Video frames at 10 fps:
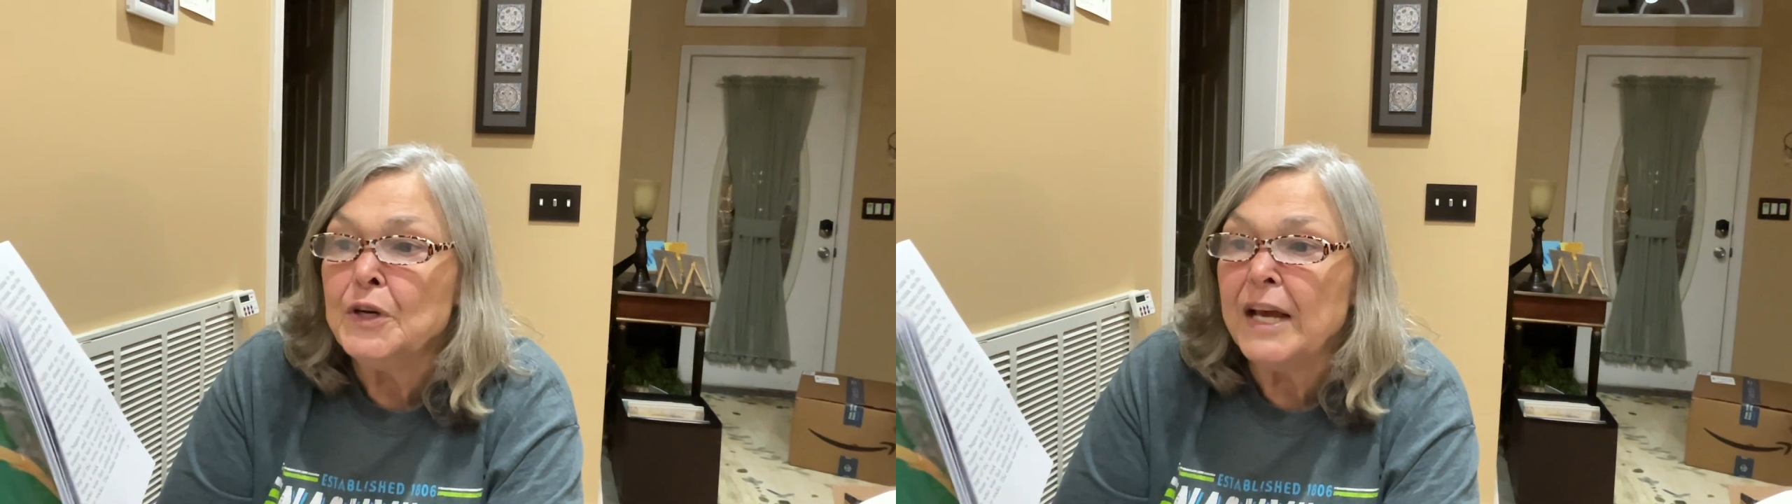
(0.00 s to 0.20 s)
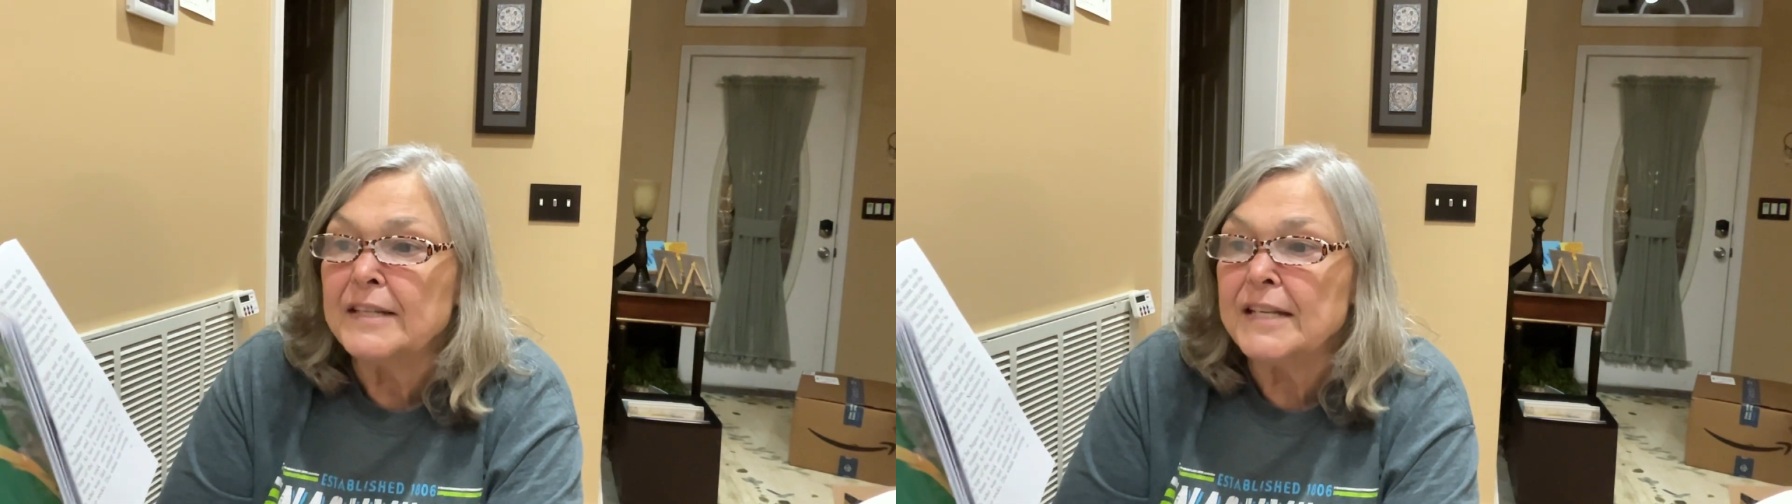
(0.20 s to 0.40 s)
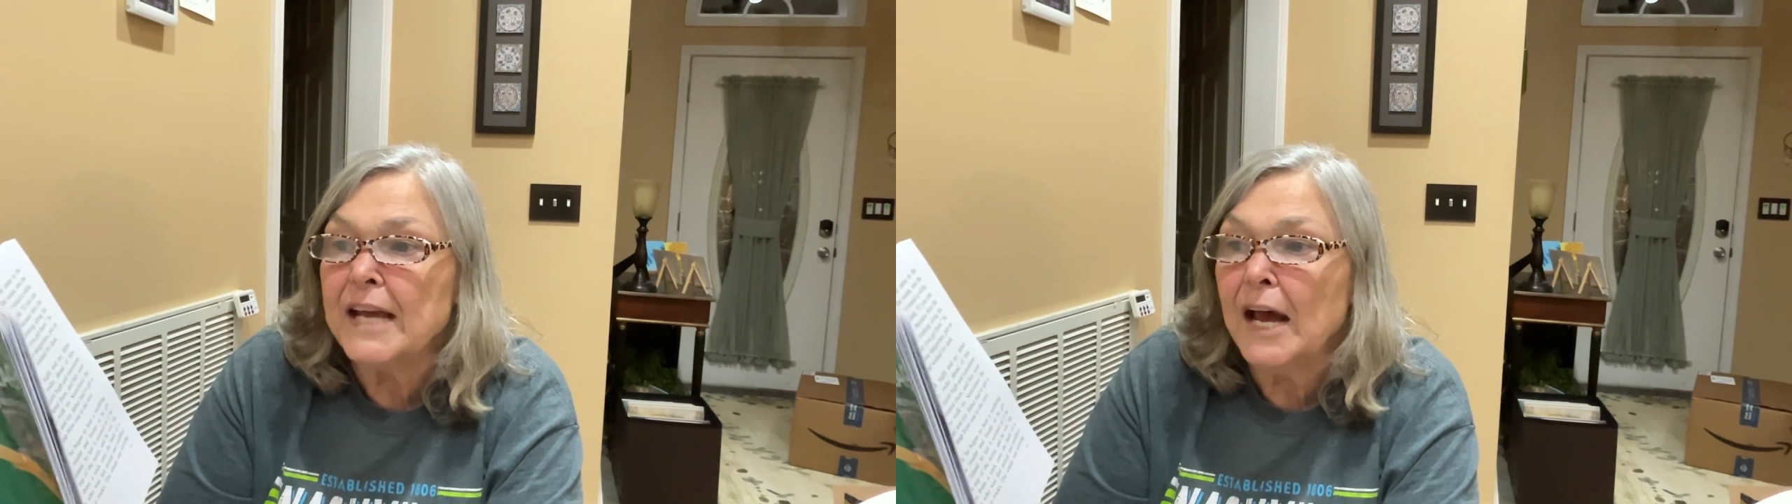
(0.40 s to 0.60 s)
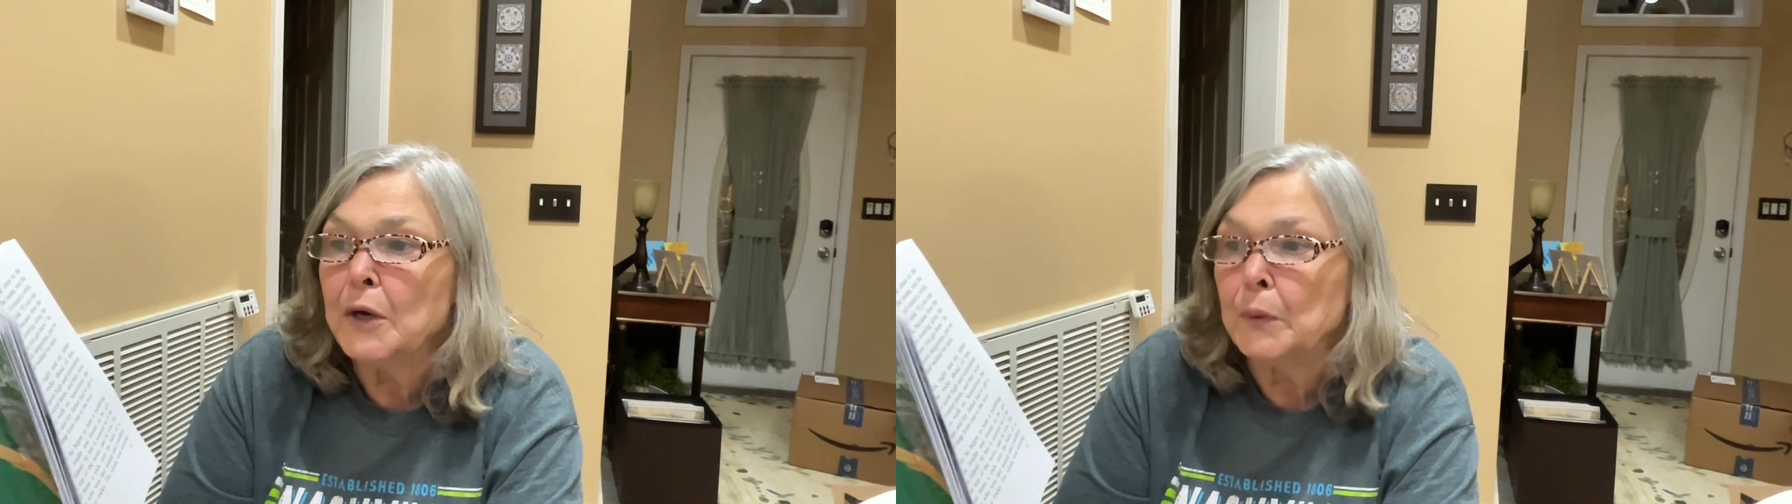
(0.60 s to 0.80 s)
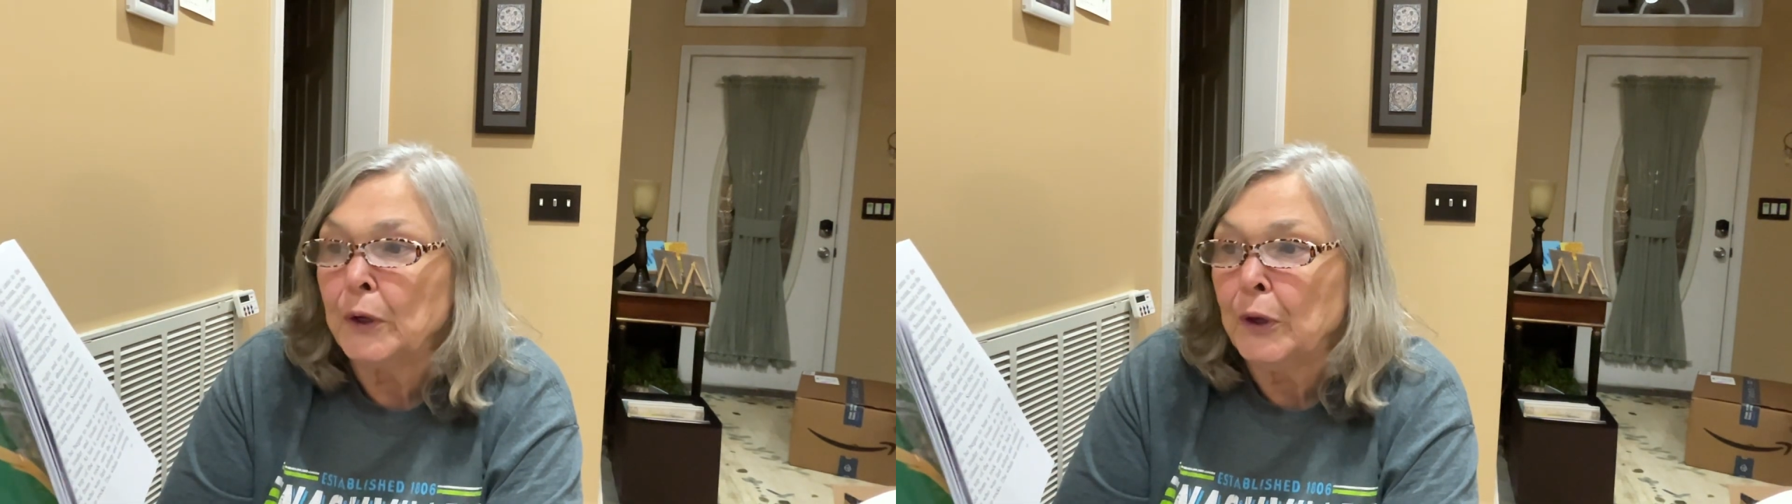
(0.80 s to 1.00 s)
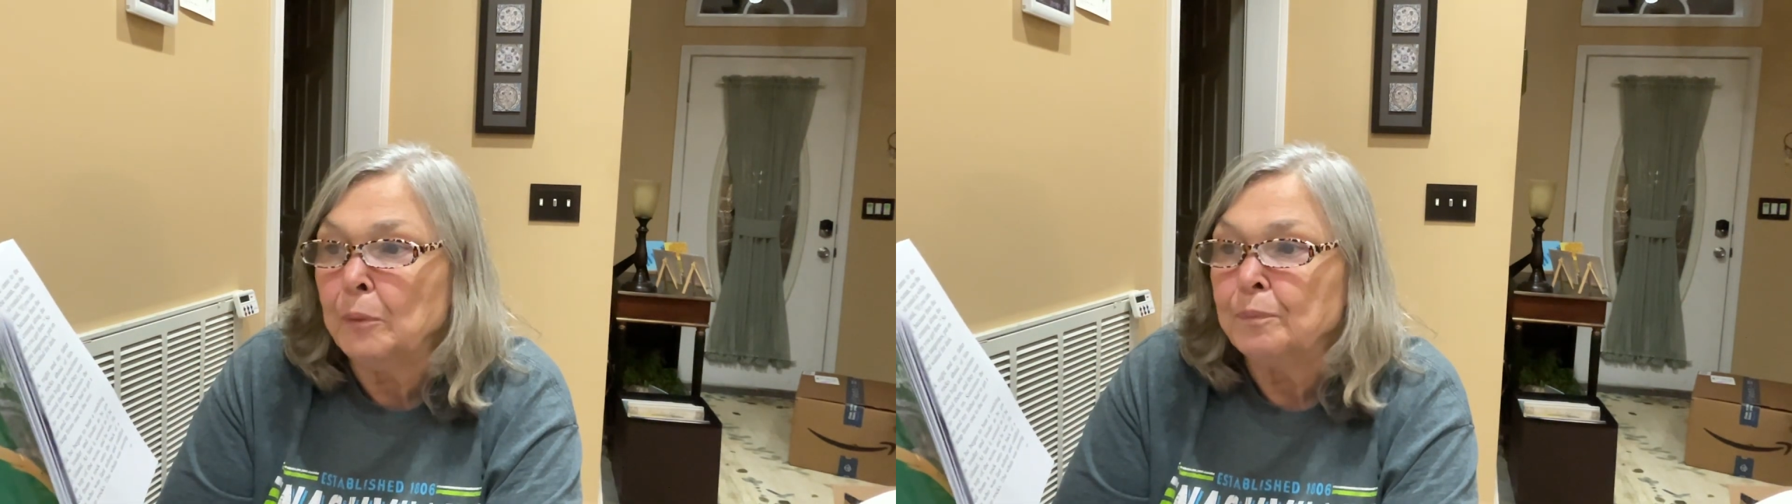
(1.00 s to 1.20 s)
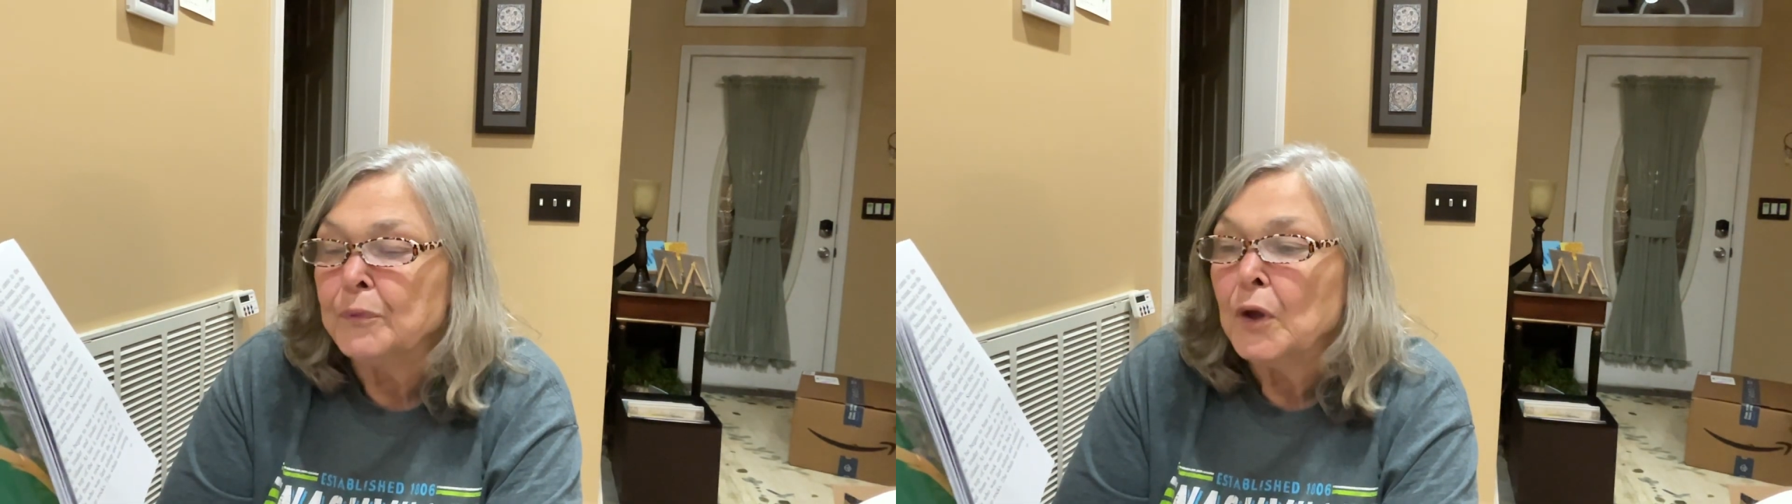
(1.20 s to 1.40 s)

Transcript: as he had room.